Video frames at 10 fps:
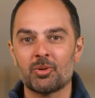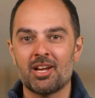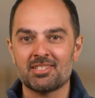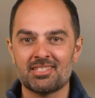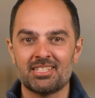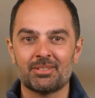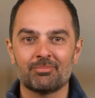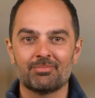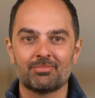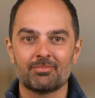Processing.
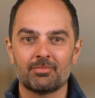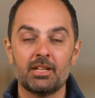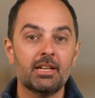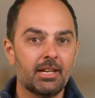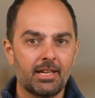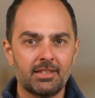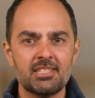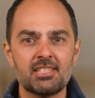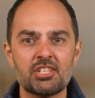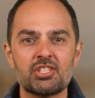In this
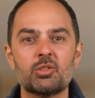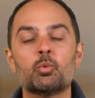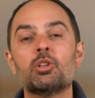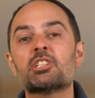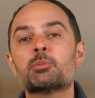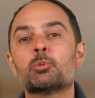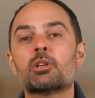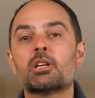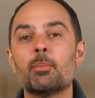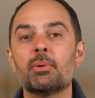session, we'll explore
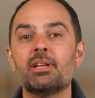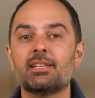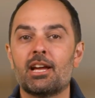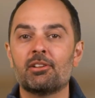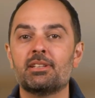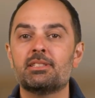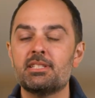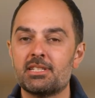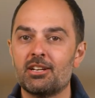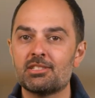company accounting
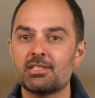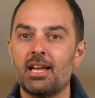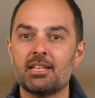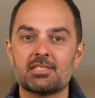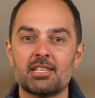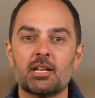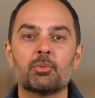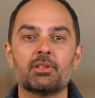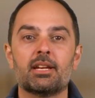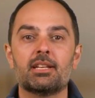details and setup
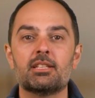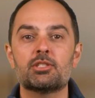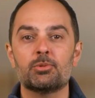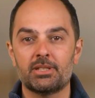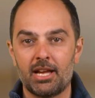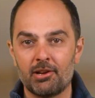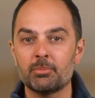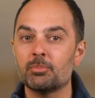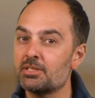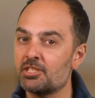related to
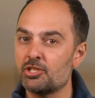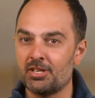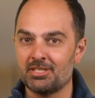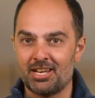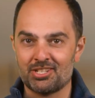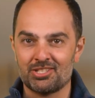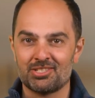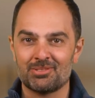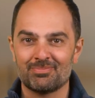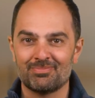accounting business
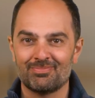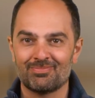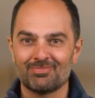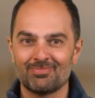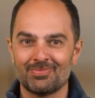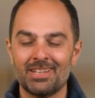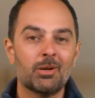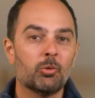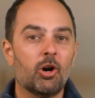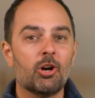transactions.
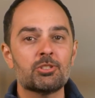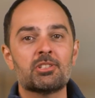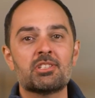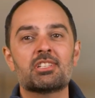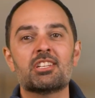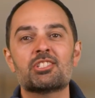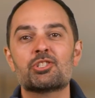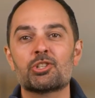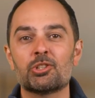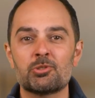We'll also discuss
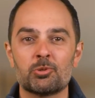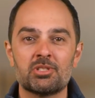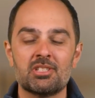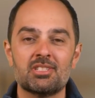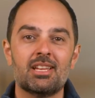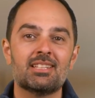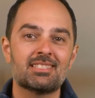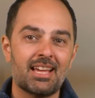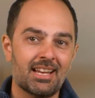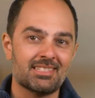journal sources and
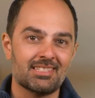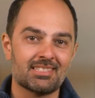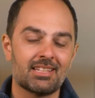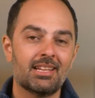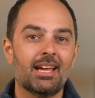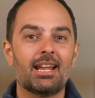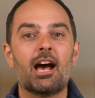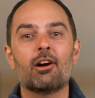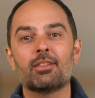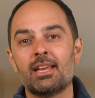statuses and
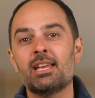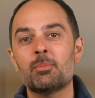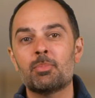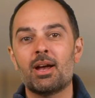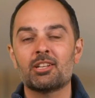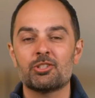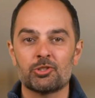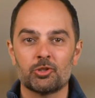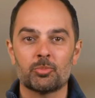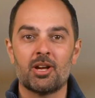how they impact
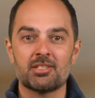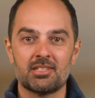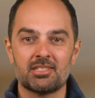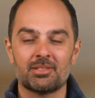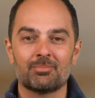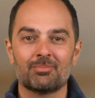journal processing.